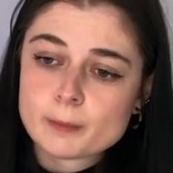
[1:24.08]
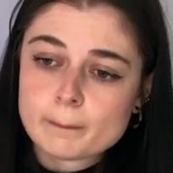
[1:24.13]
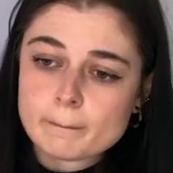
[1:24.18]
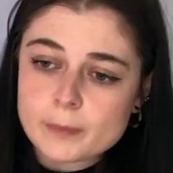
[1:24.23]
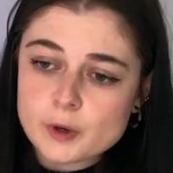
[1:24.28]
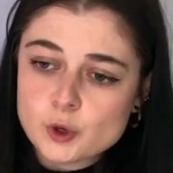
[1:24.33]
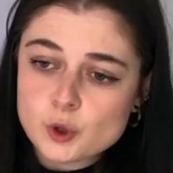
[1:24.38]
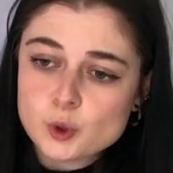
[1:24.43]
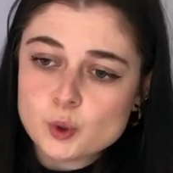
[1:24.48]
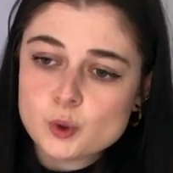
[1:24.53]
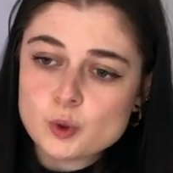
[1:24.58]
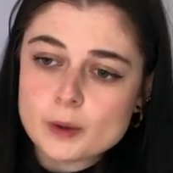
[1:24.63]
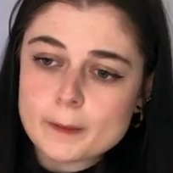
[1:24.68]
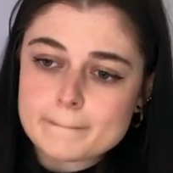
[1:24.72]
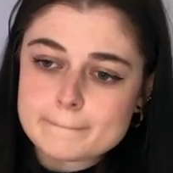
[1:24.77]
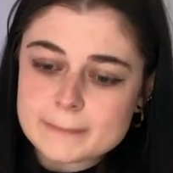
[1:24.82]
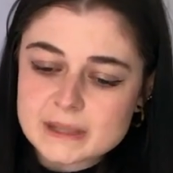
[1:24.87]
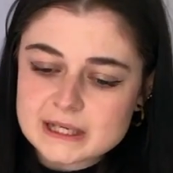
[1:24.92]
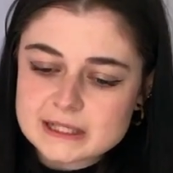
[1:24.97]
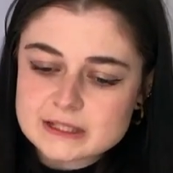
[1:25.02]

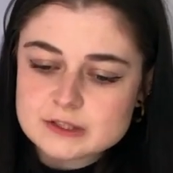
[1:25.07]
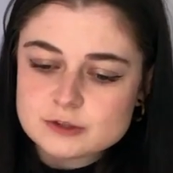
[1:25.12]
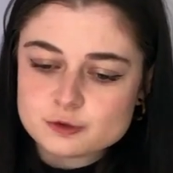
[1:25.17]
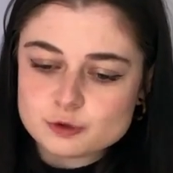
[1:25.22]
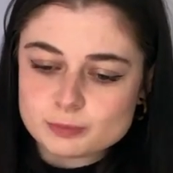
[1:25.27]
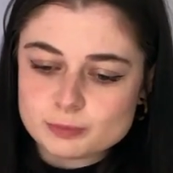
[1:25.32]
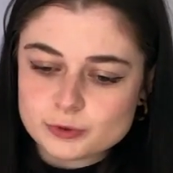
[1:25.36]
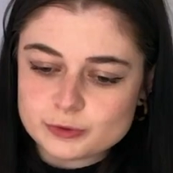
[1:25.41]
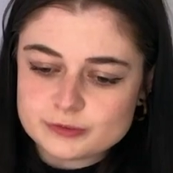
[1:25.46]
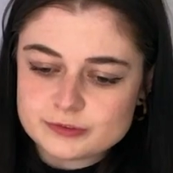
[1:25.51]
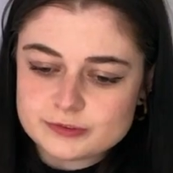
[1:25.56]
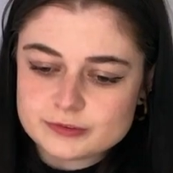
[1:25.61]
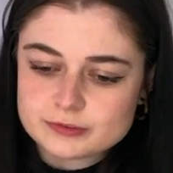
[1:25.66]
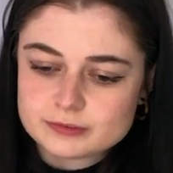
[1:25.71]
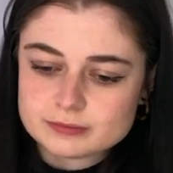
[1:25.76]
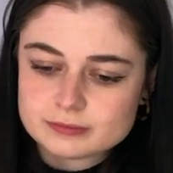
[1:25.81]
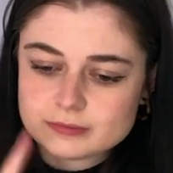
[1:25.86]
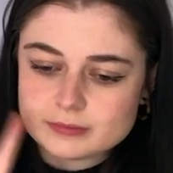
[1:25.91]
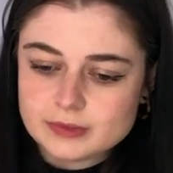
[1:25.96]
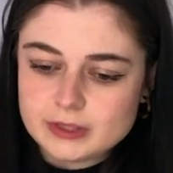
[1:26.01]
hippopotamus,
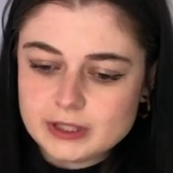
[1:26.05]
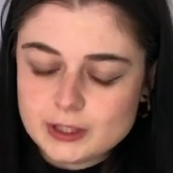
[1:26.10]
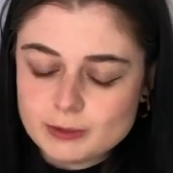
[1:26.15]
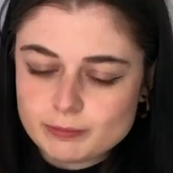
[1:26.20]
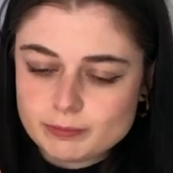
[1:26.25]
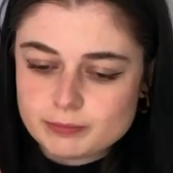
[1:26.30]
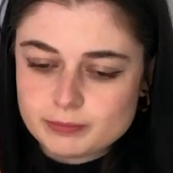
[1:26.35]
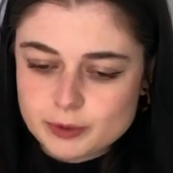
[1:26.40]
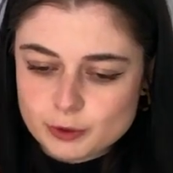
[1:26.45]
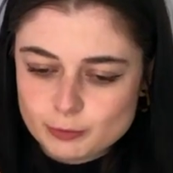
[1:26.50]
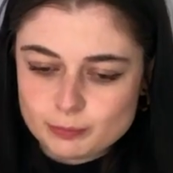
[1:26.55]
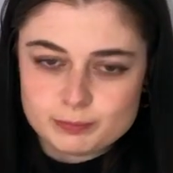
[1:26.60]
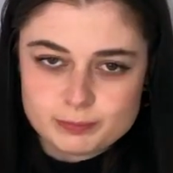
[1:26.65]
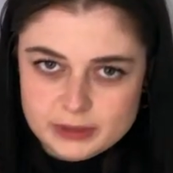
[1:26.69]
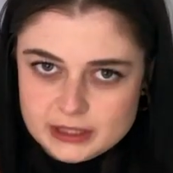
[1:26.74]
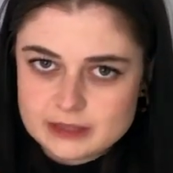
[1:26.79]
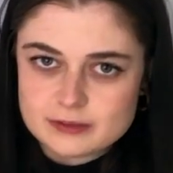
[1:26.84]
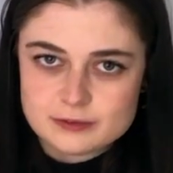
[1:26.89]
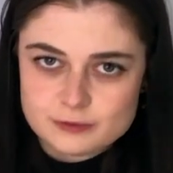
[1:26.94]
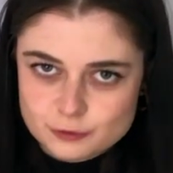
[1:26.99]

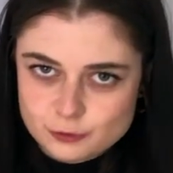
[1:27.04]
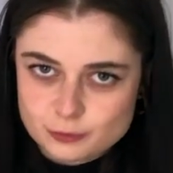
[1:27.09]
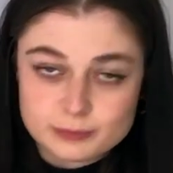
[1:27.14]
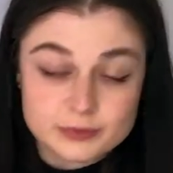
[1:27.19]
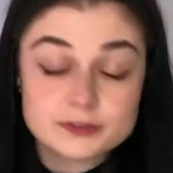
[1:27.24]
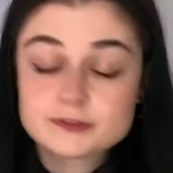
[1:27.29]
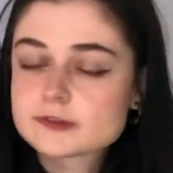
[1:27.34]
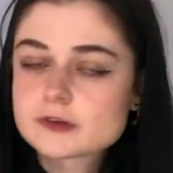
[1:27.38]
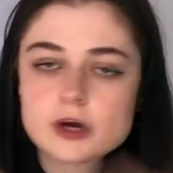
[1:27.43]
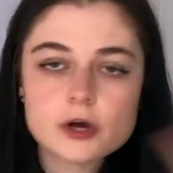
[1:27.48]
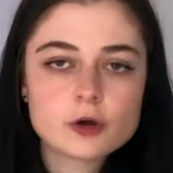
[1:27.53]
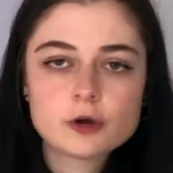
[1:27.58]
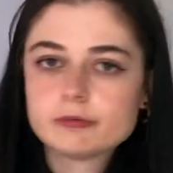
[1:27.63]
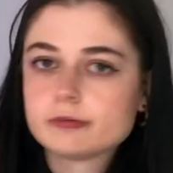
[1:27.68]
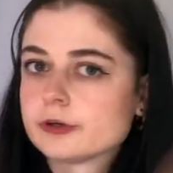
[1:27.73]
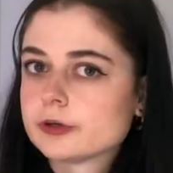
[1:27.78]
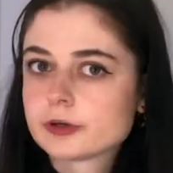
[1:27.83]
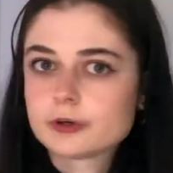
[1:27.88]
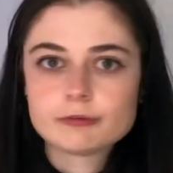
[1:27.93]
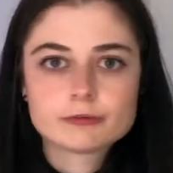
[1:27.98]
hippopotamus over
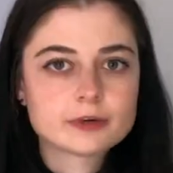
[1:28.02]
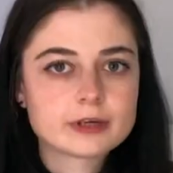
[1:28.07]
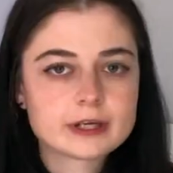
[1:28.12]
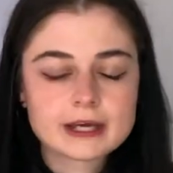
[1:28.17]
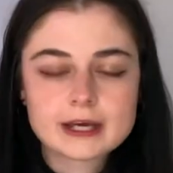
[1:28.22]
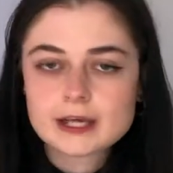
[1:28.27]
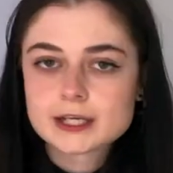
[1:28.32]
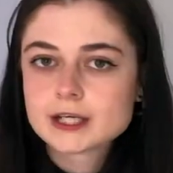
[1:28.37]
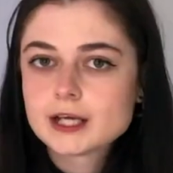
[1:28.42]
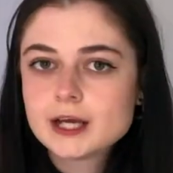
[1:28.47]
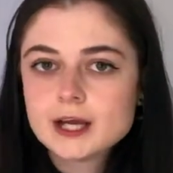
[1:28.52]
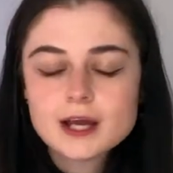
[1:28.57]
and over again.